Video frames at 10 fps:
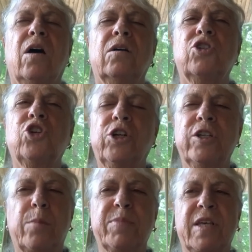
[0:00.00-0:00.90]

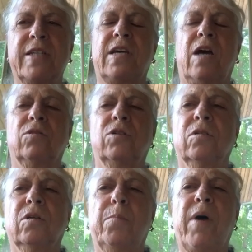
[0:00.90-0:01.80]
turned upside down
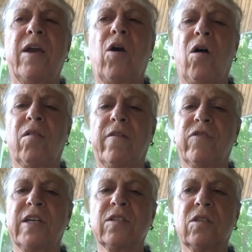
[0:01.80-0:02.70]
by all of
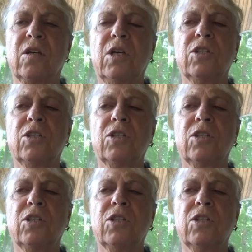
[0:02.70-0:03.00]
this.